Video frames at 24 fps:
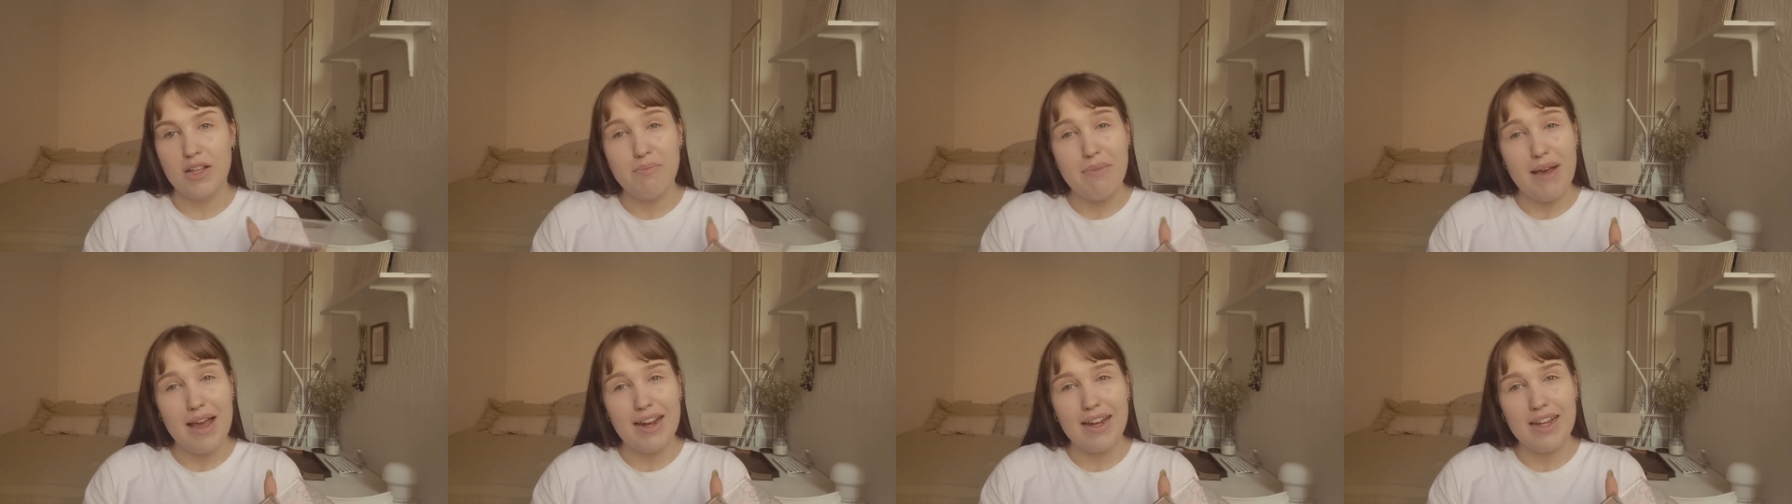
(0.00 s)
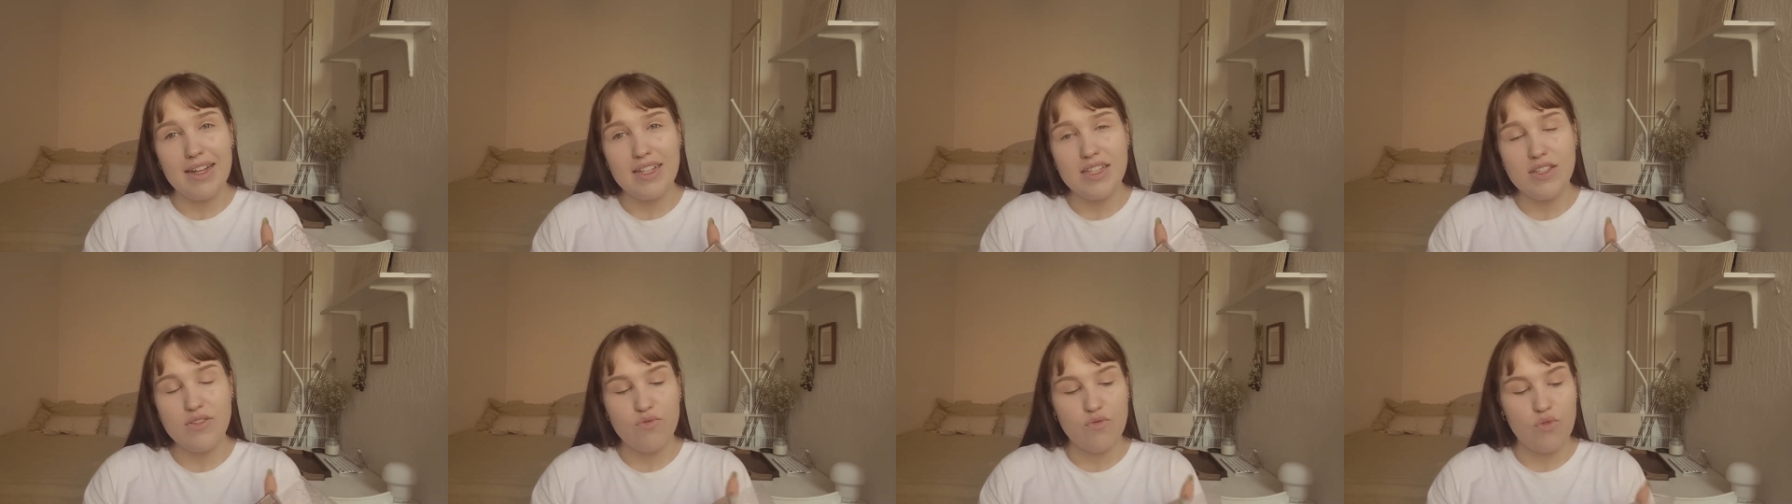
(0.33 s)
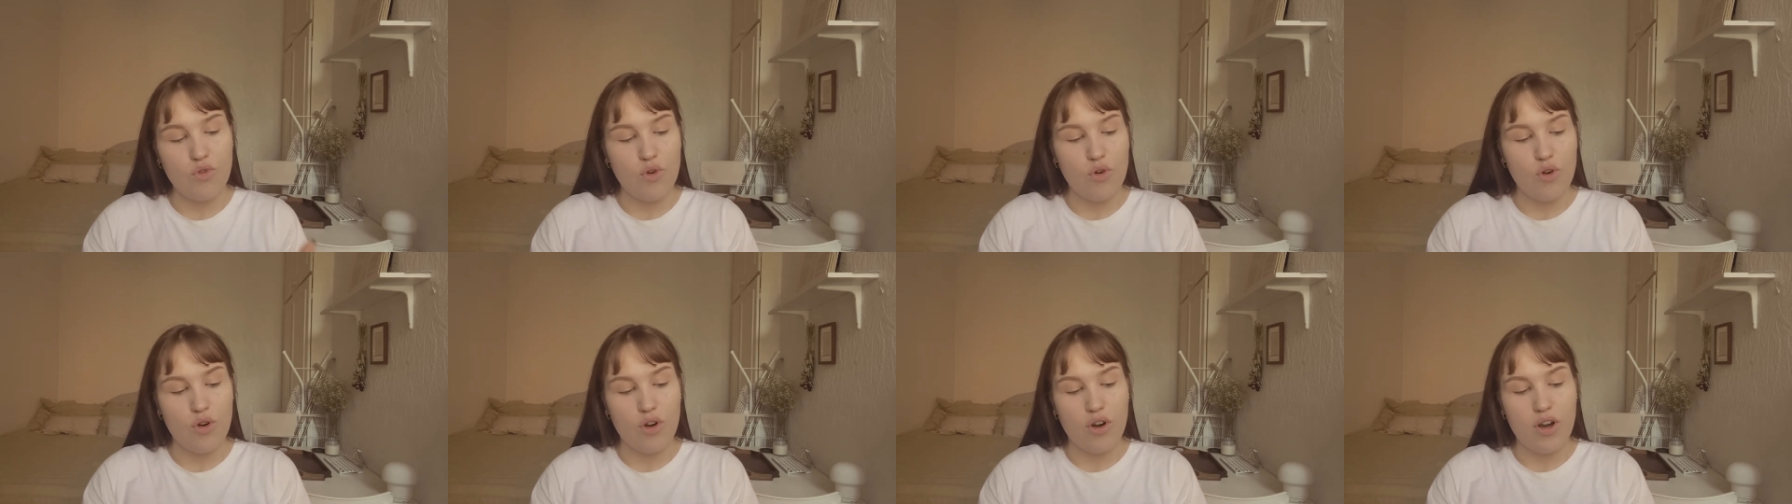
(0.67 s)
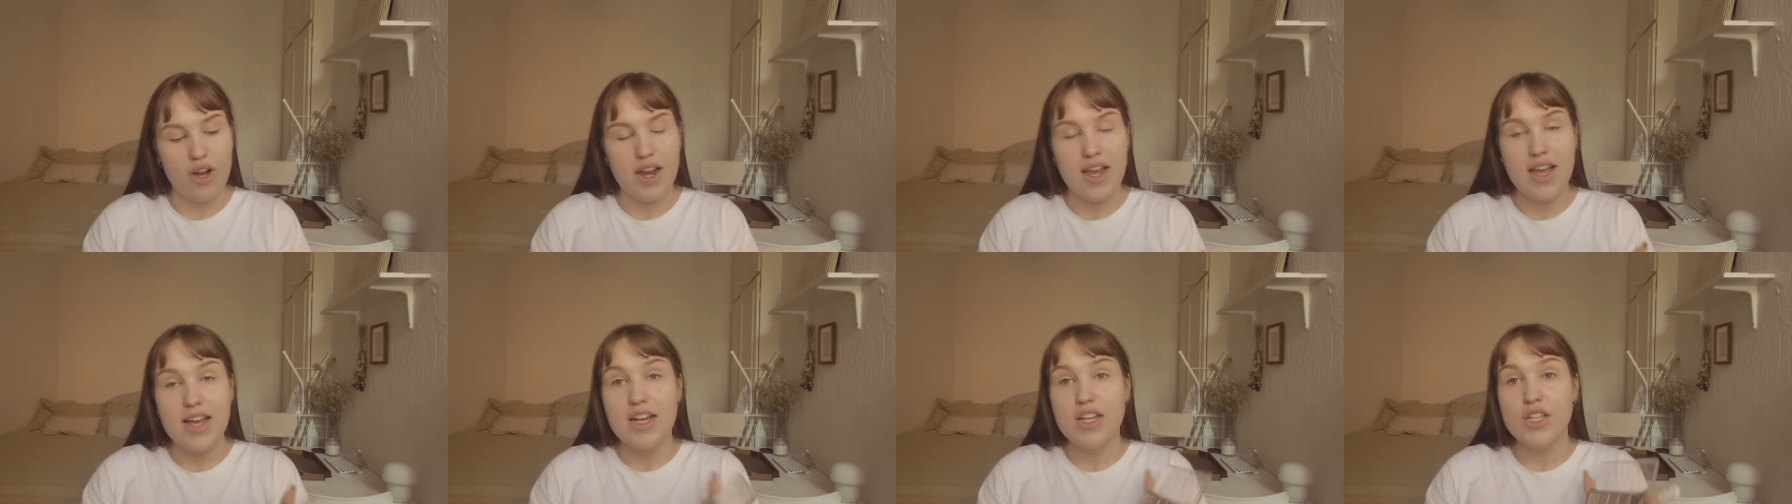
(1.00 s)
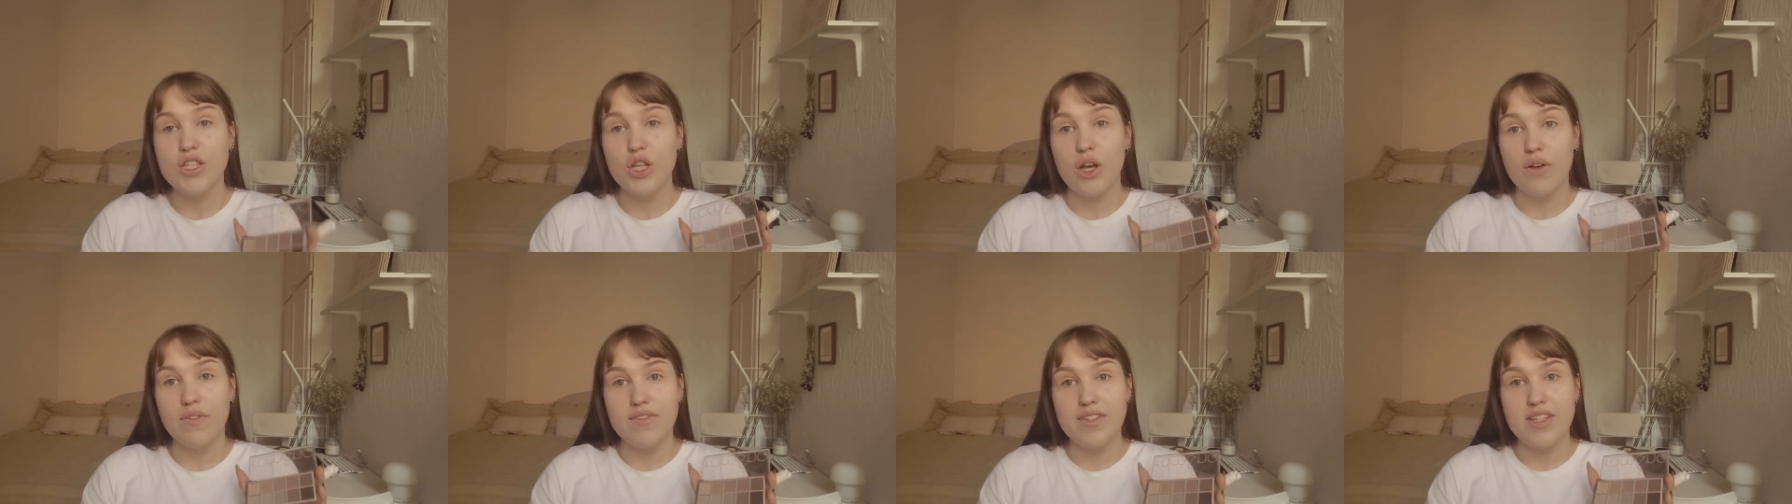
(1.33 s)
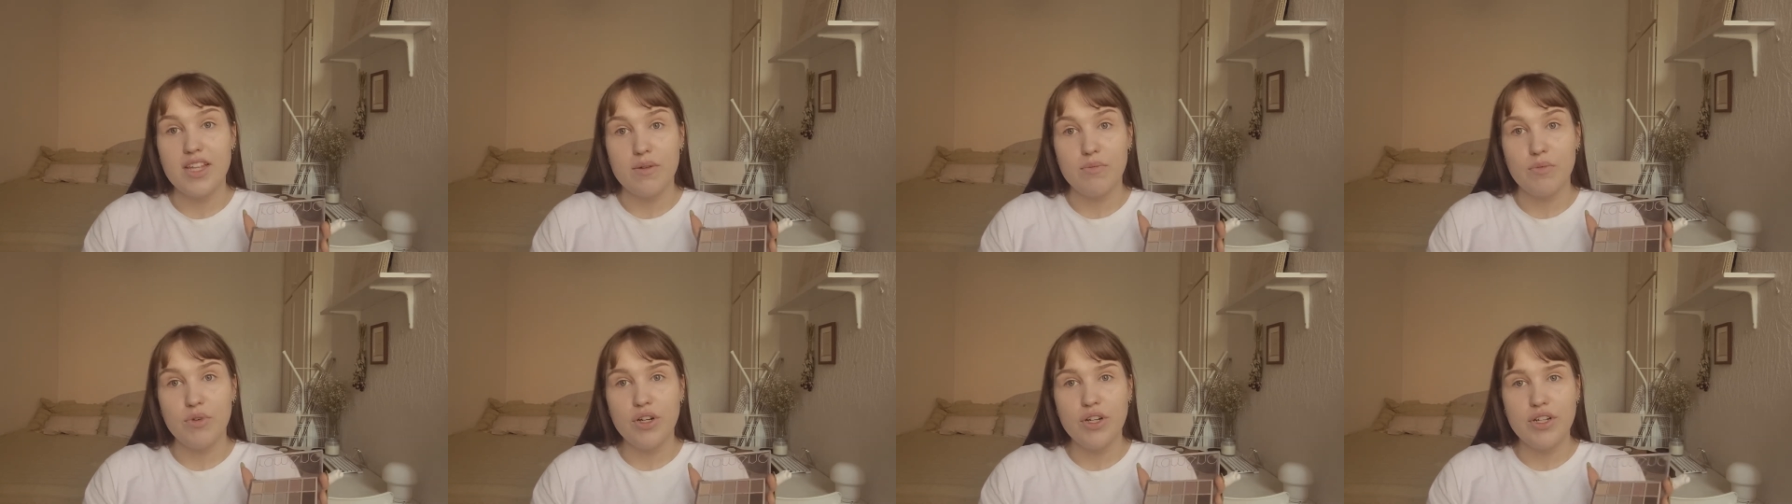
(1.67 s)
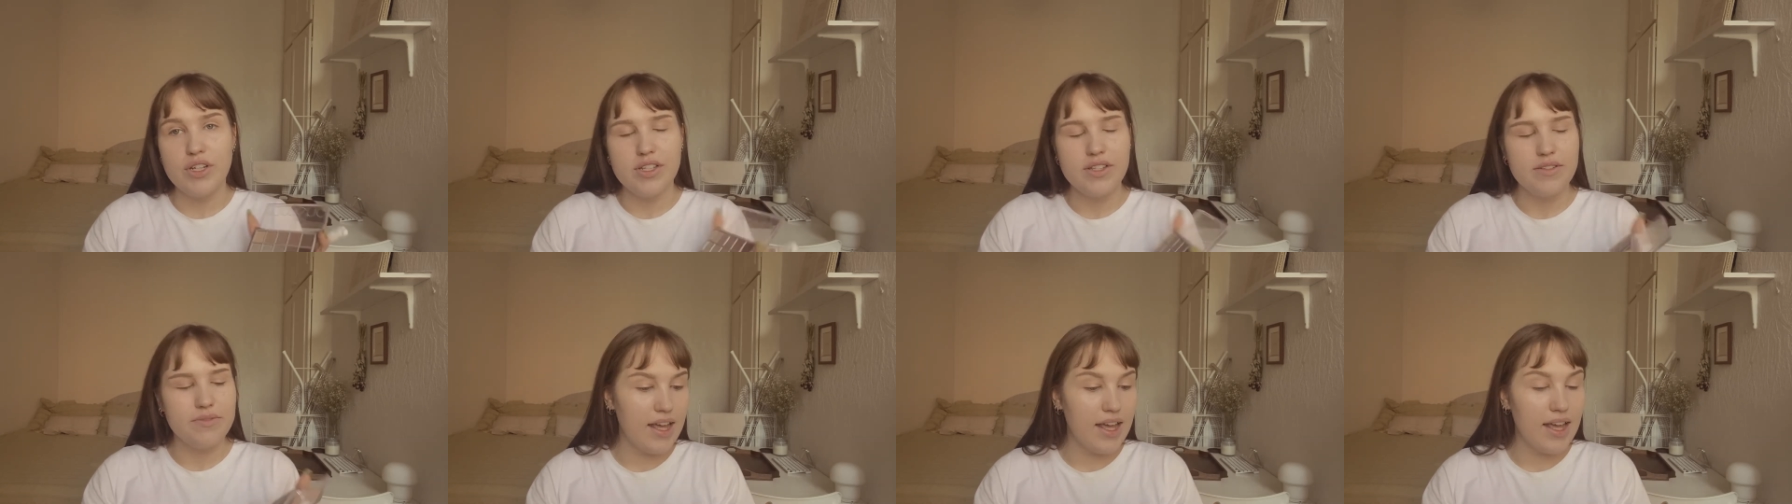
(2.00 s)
palettes for soft summers.